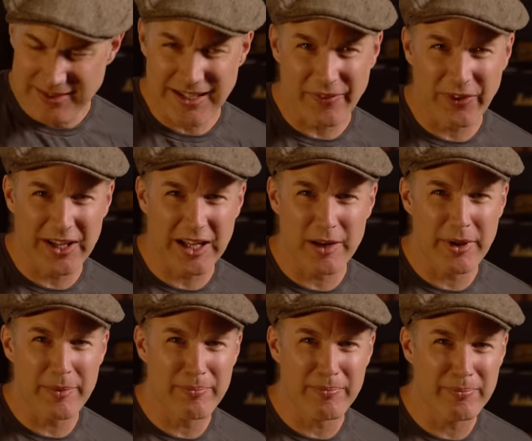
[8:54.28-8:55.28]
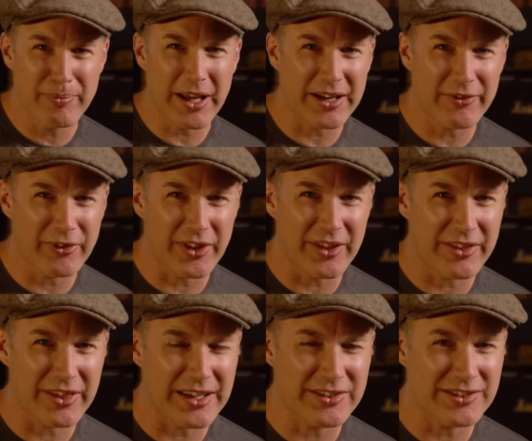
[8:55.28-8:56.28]
Definitely going to be better for the
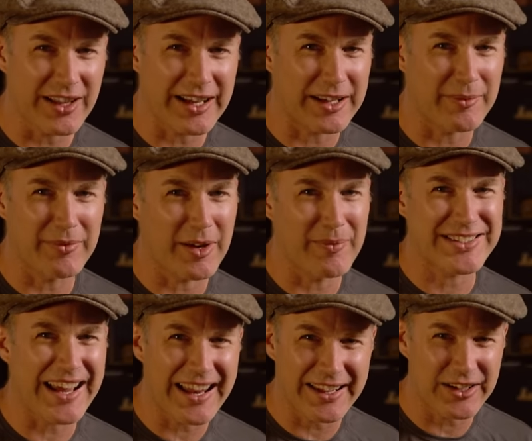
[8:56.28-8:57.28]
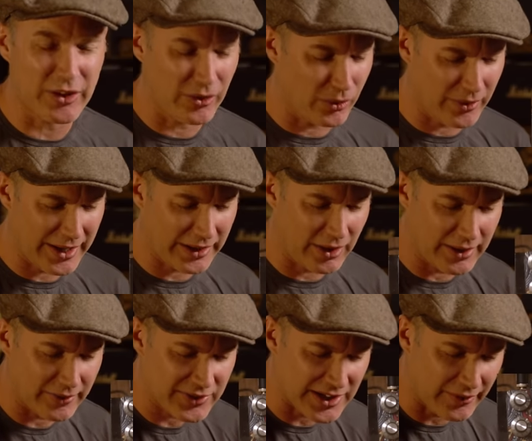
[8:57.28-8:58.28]
things like a Metallica or that
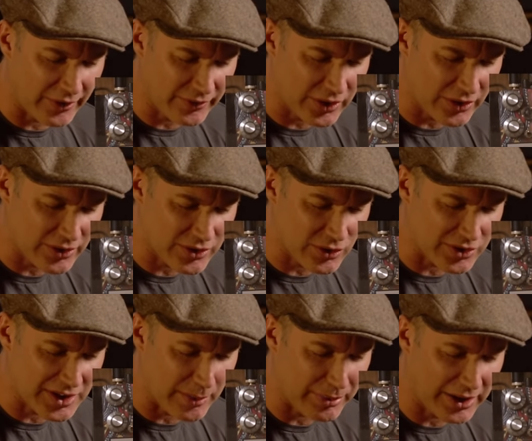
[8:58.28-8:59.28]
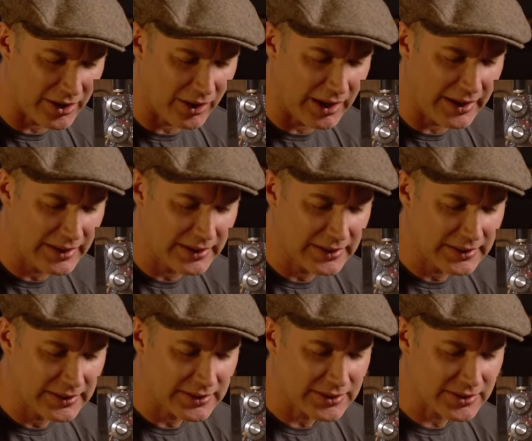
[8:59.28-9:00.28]
kind of stuff. I've got the distortion up pretty high.
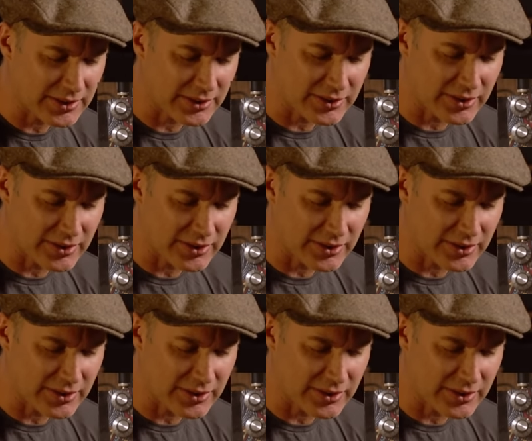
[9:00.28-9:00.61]
Just gonna